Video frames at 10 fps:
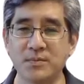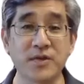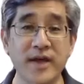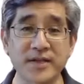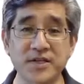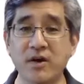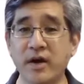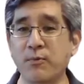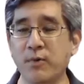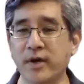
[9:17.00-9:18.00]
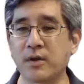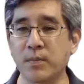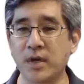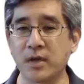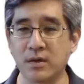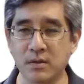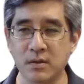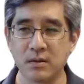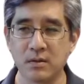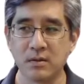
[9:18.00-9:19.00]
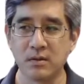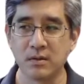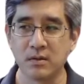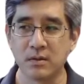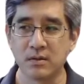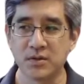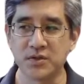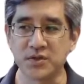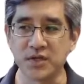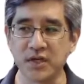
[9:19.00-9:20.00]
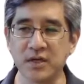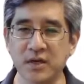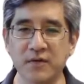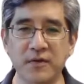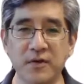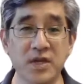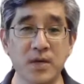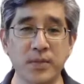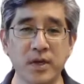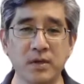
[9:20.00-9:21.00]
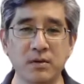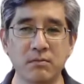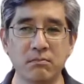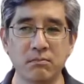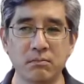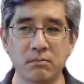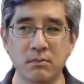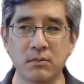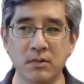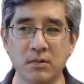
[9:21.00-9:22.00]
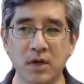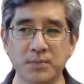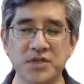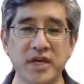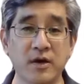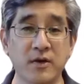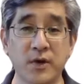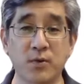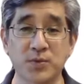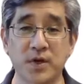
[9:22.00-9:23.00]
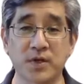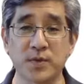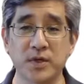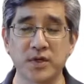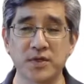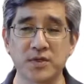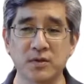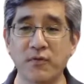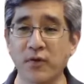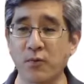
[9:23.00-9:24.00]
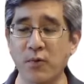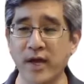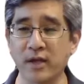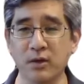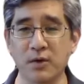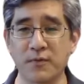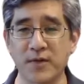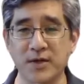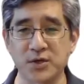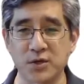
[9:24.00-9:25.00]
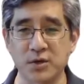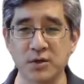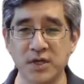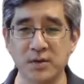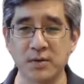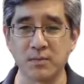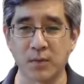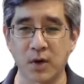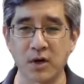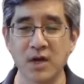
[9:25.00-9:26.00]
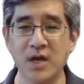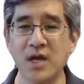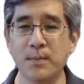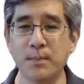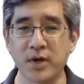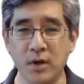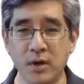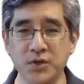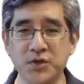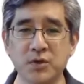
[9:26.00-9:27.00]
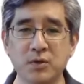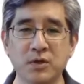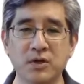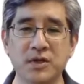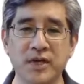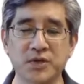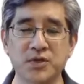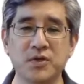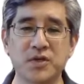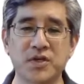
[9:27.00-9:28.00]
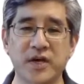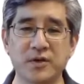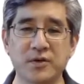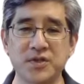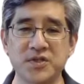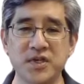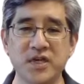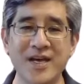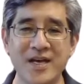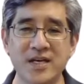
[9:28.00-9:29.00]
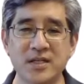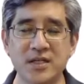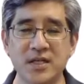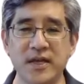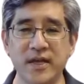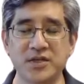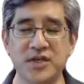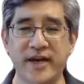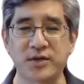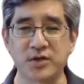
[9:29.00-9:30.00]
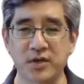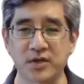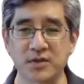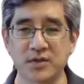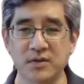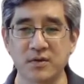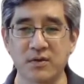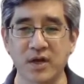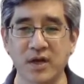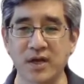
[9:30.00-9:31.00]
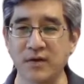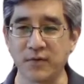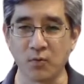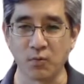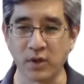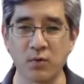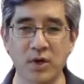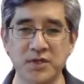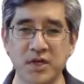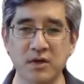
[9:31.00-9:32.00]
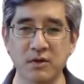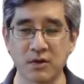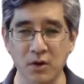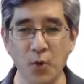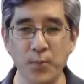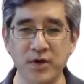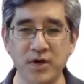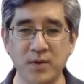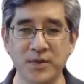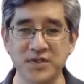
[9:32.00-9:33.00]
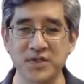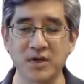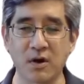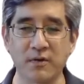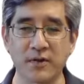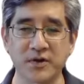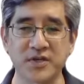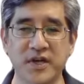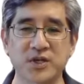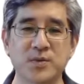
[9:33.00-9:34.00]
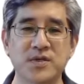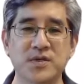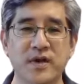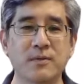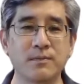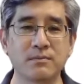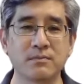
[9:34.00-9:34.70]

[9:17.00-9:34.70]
So that's how I recommend seeing if they're keeping up to date on their responsibilities. Over the right, look for that turned in mark, but also look next to the title to see, did they attach things? Okay, and if you really want to take a look, open it up and see, are there attachments there?